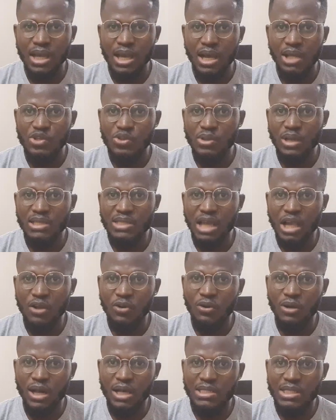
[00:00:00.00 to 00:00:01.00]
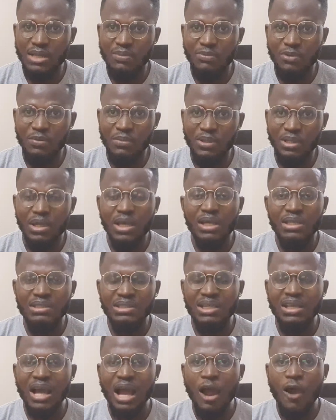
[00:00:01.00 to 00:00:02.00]
As soon as I called her, I said, "Mommy,"
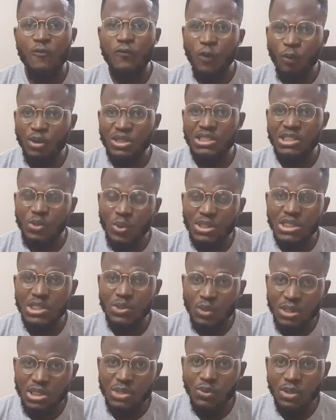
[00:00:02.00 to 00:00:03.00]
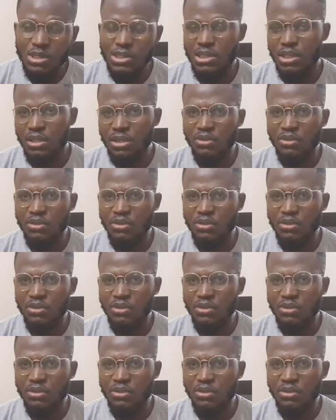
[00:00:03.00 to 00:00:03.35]
she said, "Oh, for what is, what is, what is, what is it?"